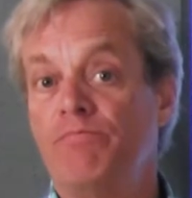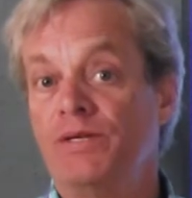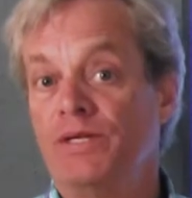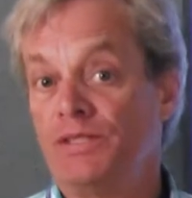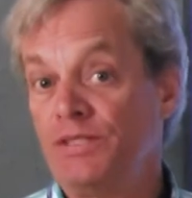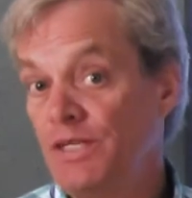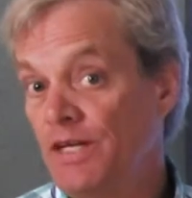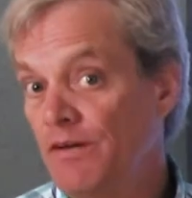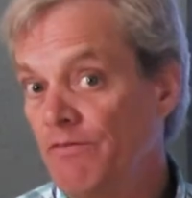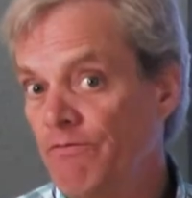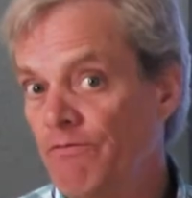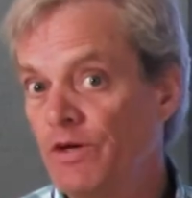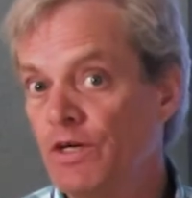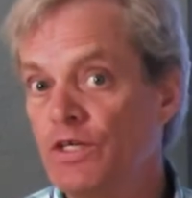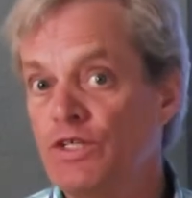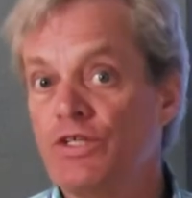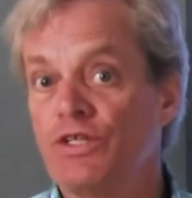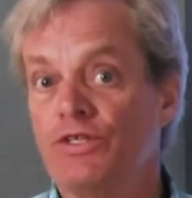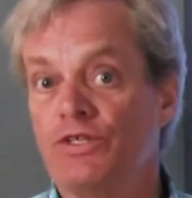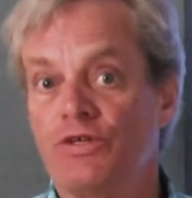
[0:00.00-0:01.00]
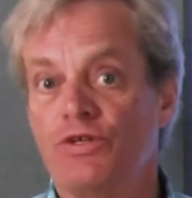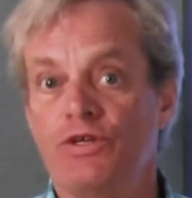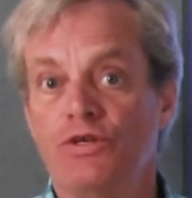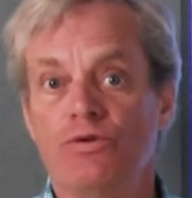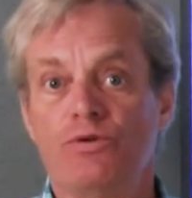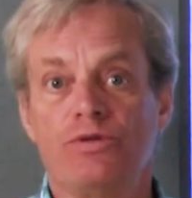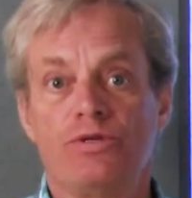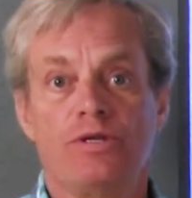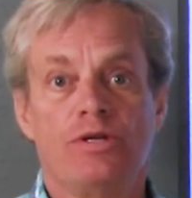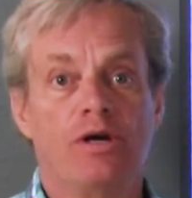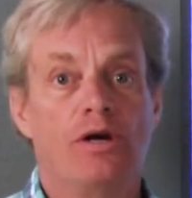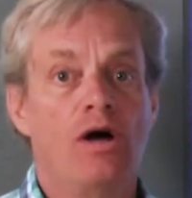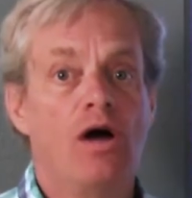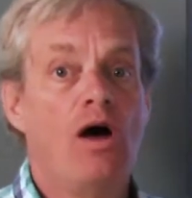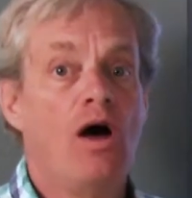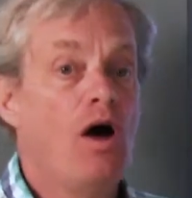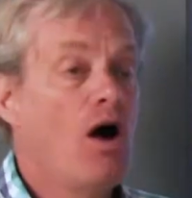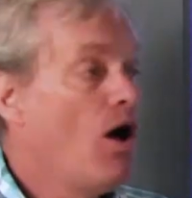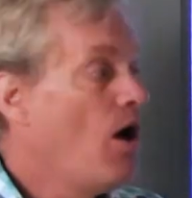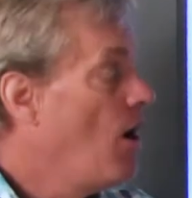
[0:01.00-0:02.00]
built-in functions are used.
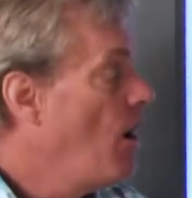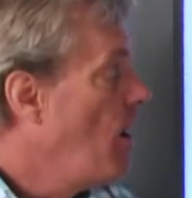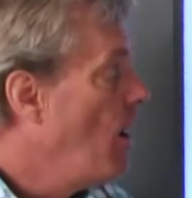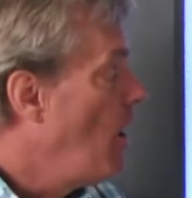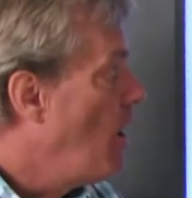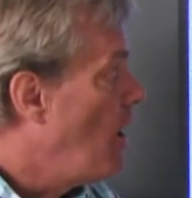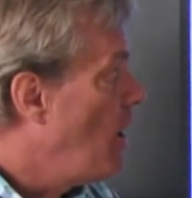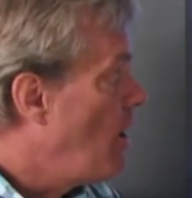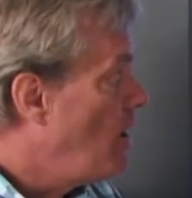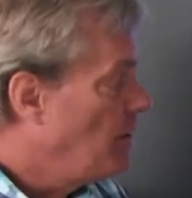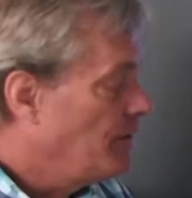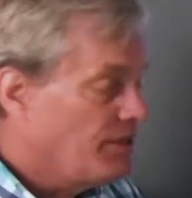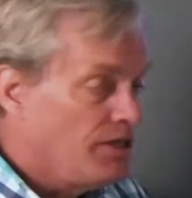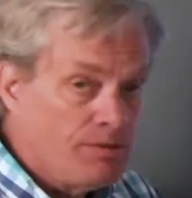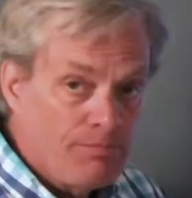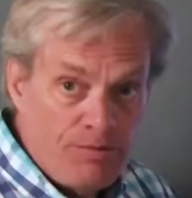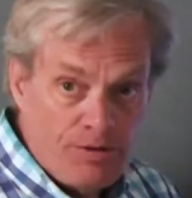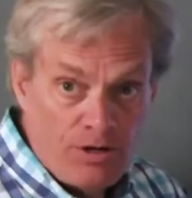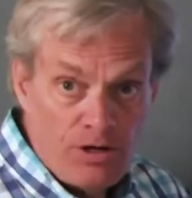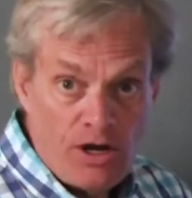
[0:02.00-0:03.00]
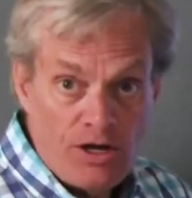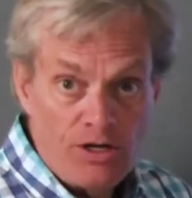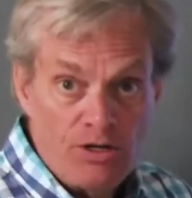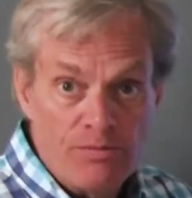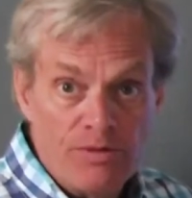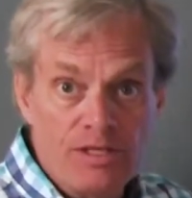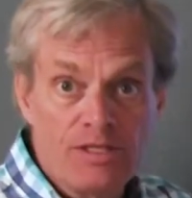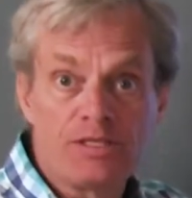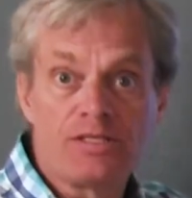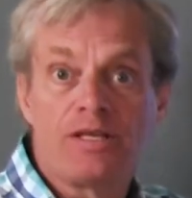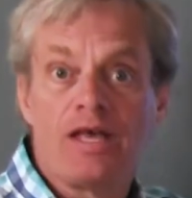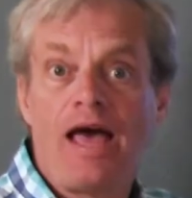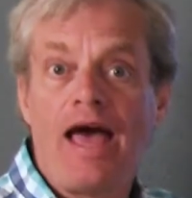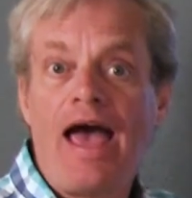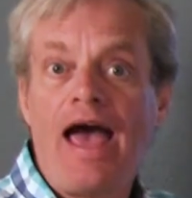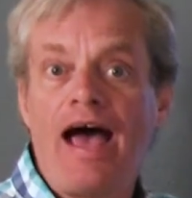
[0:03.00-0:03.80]
All input arguments